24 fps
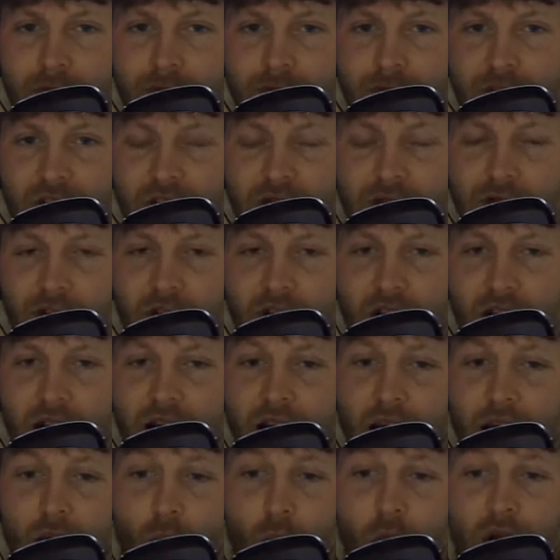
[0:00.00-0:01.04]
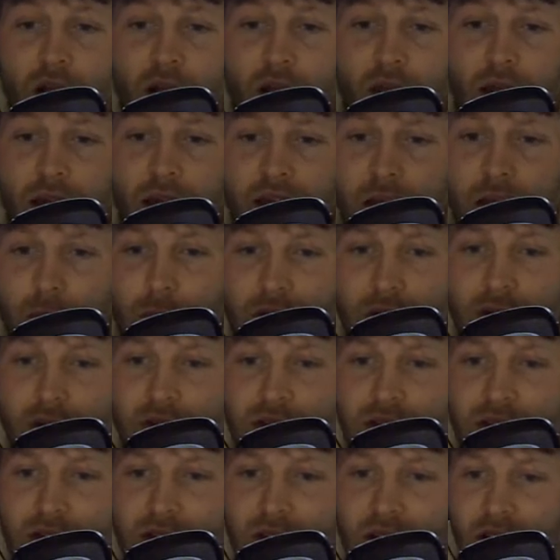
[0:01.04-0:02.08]
fun. And what I like about this
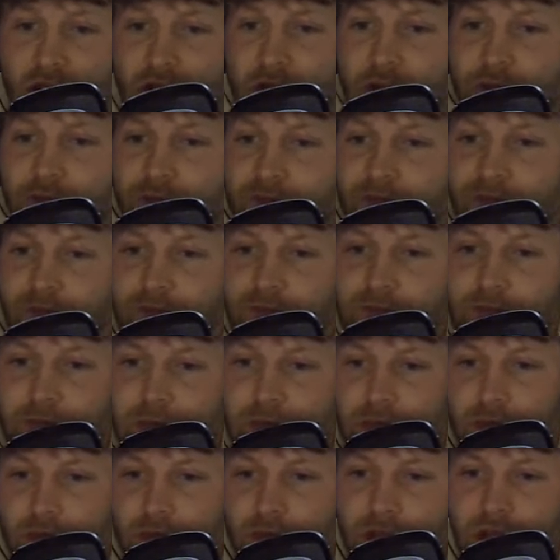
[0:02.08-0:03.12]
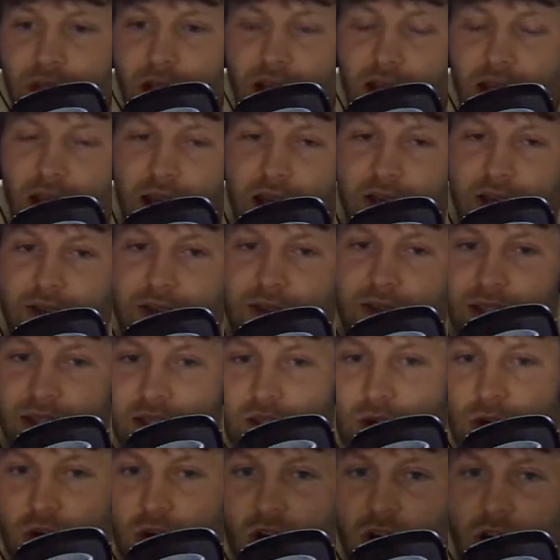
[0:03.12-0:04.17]
stuff is these are
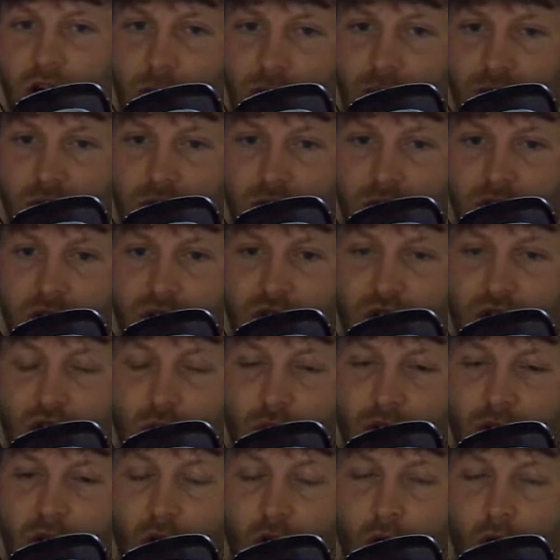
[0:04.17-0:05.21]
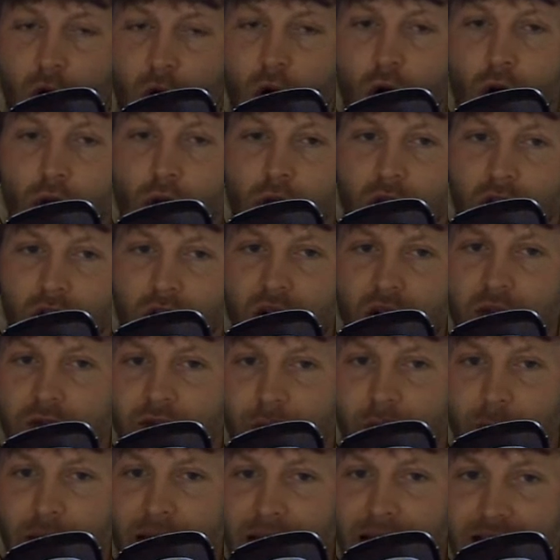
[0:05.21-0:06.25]
cut up. So this is showing all of the
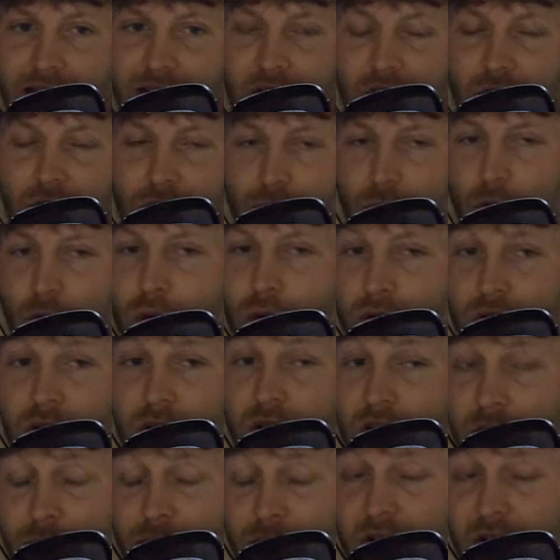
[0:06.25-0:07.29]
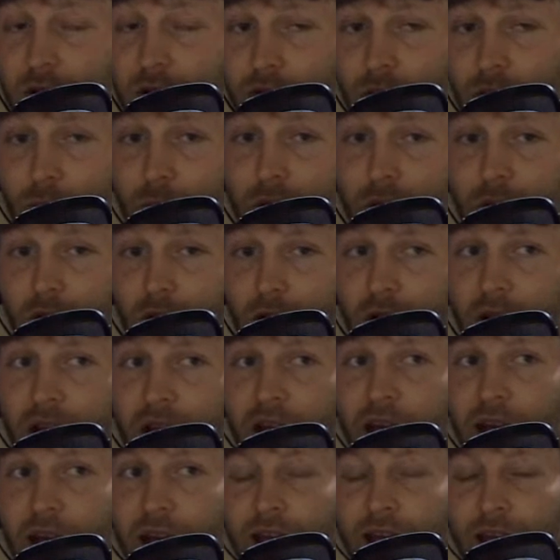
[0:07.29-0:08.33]
passes thrown to this specific player.
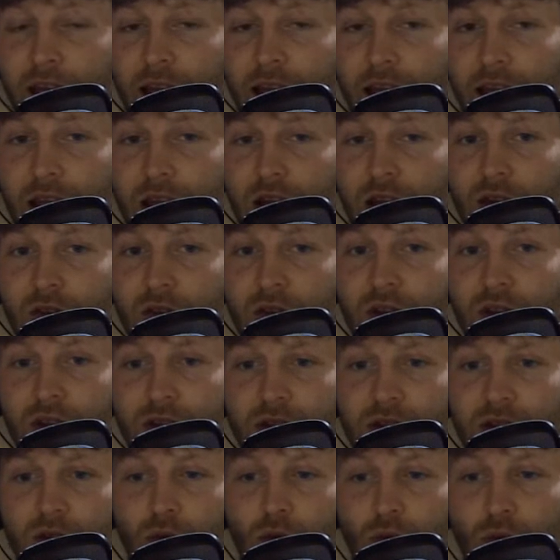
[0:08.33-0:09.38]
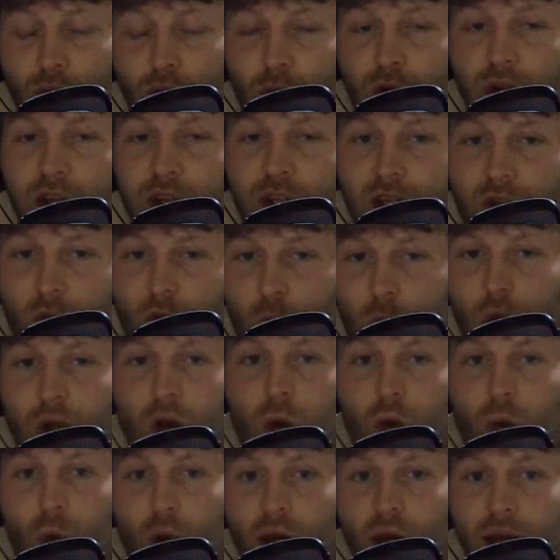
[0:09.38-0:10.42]
And this is a really quick
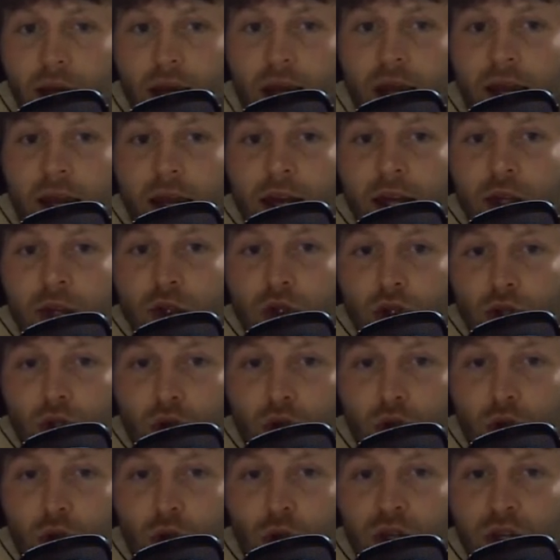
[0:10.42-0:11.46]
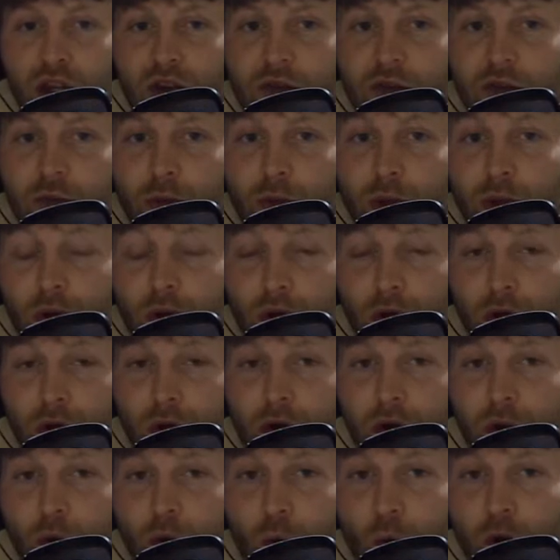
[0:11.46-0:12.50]
way to get familiar
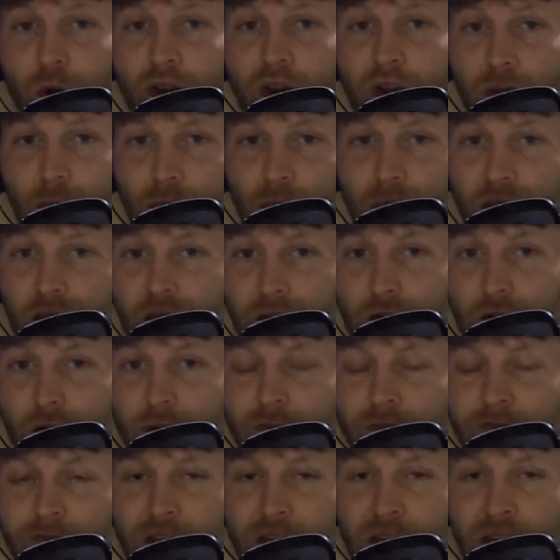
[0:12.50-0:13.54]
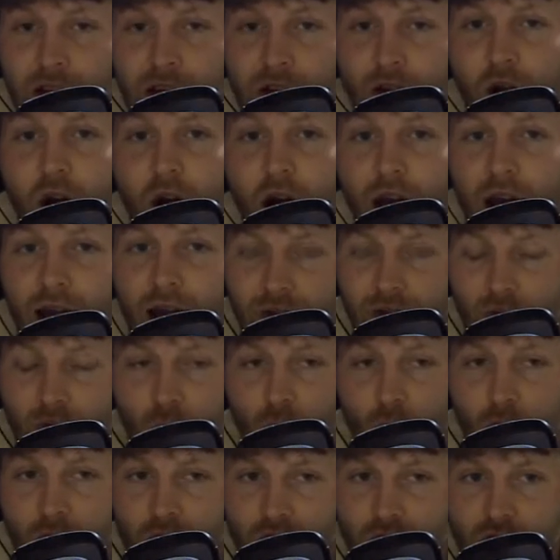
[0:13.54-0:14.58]
with a player and not have to
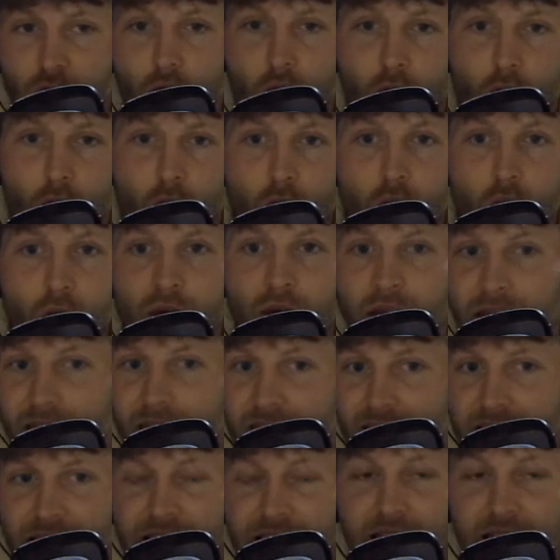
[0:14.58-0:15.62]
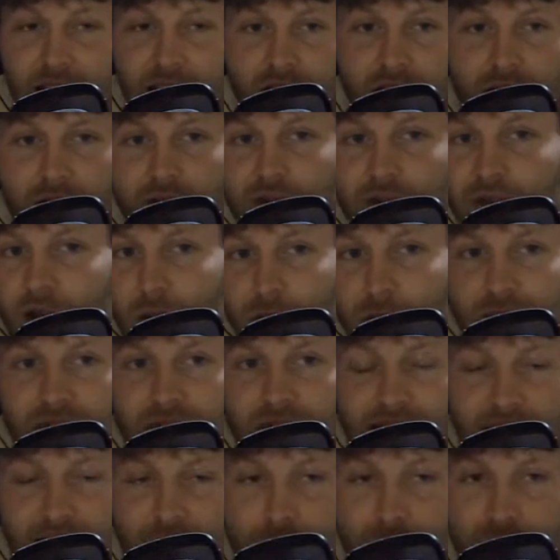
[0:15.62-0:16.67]
watch all 80 something
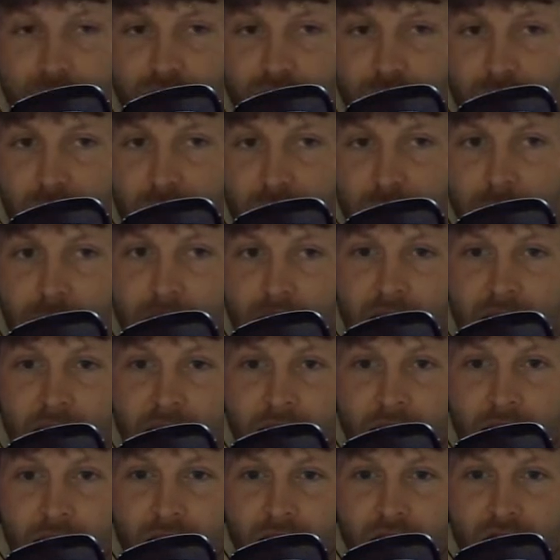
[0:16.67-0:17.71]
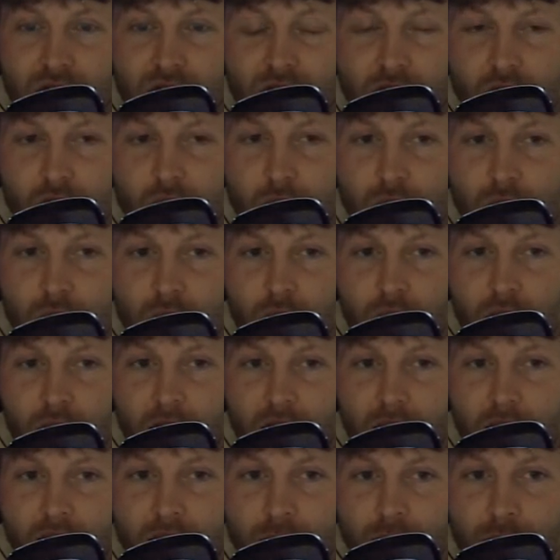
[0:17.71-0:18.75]
snaps from them. And so it will
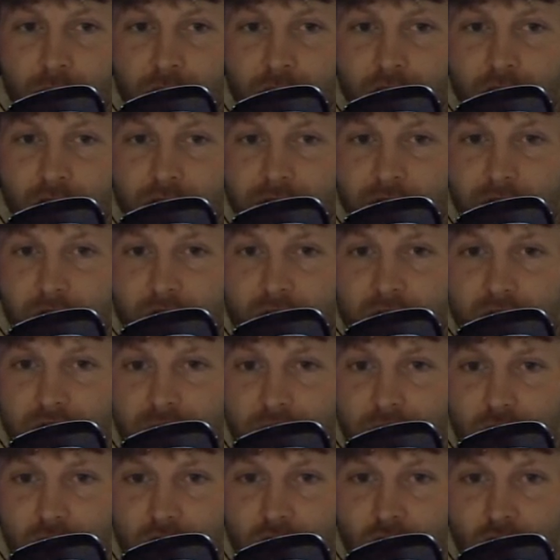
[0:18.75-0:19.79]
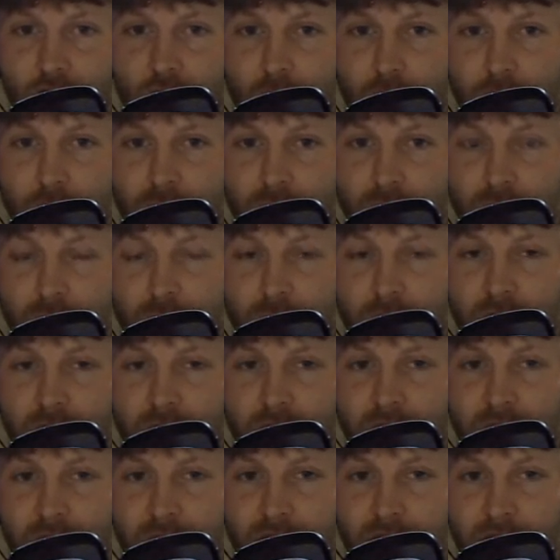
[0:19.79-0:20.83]
highlight the player first. It'll show, boom,
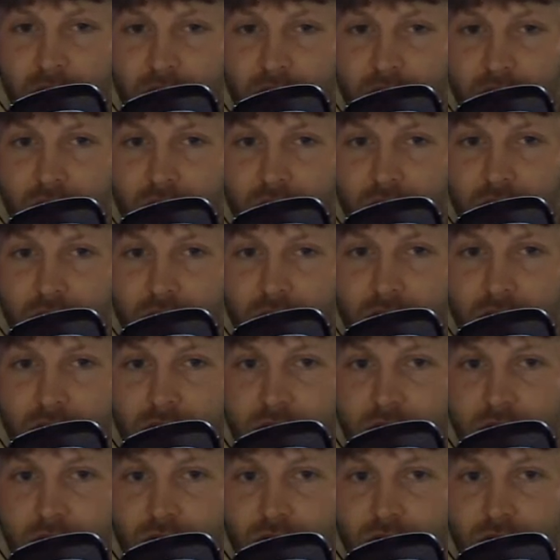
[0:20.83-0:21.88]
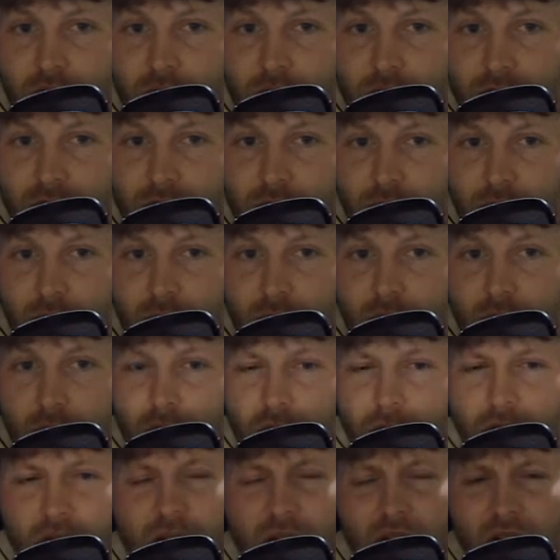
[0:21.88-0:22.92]
there he goes, drops the ball. Or
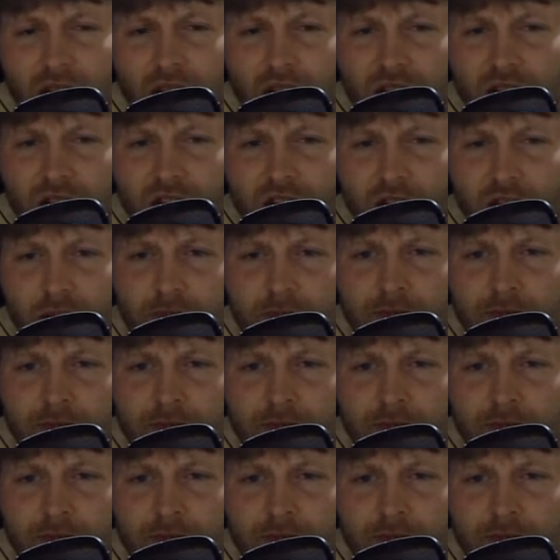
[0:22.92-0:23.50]
did he catch that?